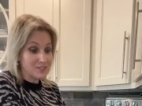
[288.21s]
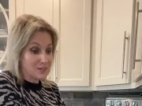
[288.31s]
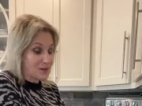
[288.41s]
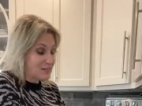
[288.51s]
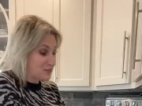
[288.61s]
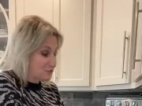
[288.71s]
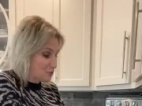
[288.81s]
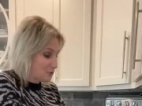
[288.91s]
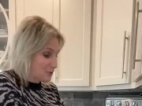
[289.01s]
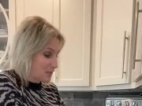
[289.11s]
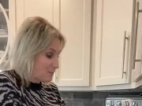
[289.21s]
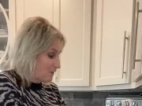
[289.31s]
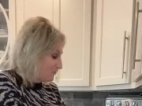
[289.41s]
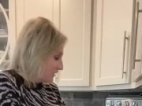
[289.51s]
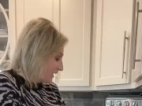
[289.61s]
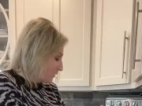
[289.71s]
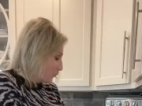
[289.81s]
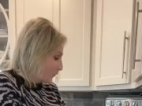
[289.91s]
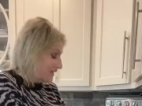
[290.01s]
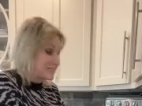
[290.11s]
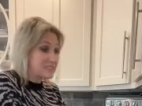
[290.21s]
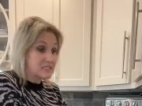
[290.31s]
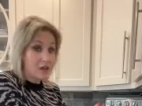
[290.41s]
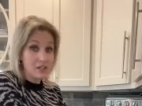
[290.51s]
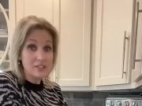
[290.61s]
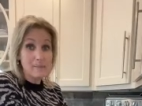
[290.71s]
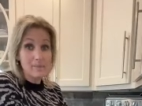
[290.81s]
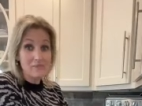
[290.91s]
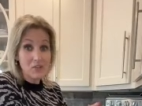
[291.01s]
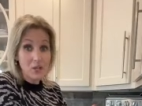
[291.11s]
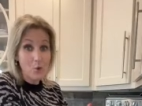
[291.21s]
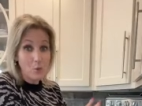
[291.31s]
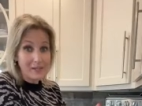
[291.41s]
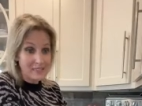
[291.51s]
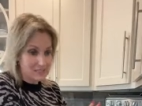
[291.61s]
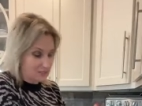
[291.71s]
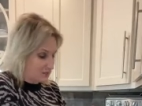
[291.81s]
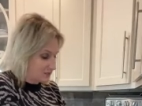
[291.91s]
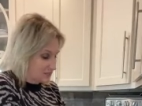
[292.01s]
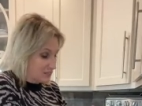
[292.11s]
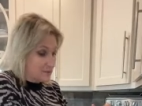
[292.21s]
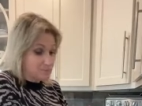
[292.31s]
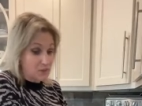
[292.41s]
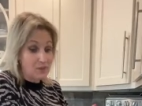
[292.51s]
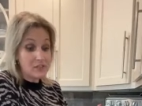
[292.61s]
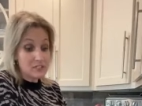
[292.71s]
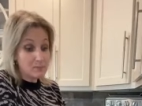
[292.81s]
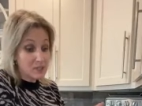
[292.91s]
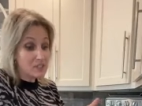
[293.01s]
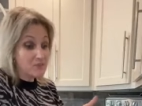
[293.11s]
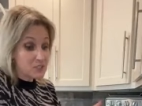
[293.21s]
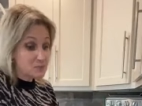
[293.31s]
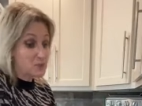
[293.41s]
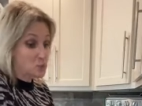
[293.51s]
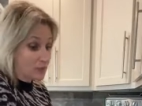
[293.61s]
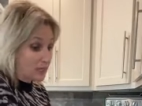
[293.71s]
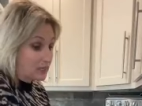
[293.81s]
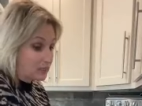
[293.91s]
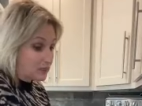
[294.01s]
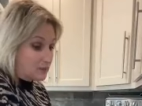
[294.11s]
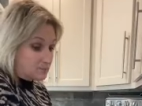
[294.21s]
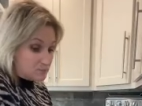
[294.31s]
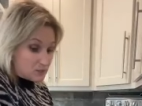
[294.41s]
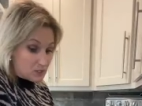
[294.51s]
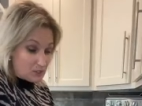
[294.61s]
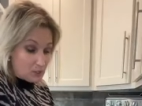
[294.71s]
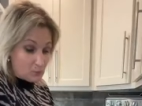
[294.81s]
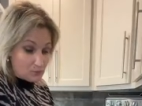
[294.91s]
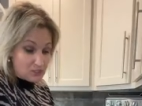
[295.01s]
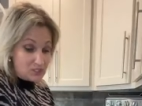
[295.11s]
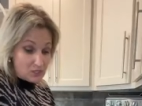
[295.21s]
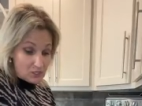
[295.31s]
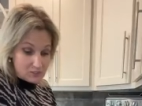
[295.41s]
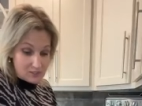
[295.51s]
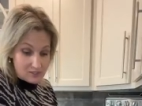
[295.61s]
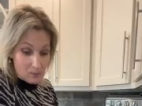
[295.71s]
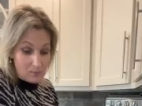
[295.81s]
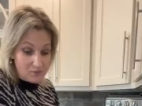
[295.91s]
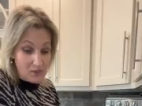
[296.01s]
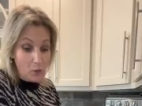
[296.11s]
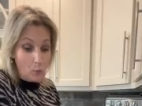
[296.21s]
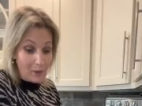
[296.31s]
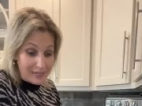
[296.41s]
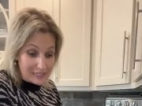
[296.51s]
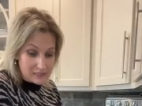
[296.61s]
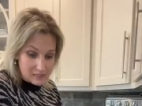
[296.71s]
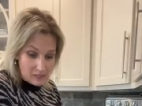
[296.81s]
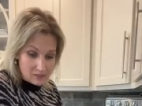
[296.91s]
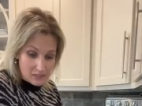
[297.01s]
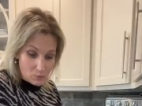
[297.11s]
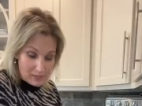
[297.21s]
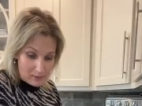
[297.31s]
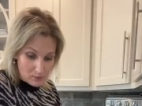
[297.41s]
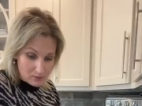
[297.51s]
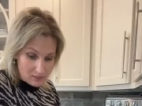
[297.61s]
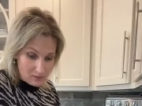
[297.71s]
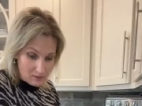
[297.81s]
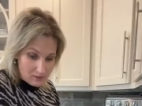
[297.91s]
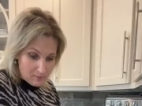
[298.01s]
So I did 1/4 cup of the wing sauce, the buffalo wing sauce. Now there is a big difference between, you know, the sauces. So buffalo wing sauce is what I'm using.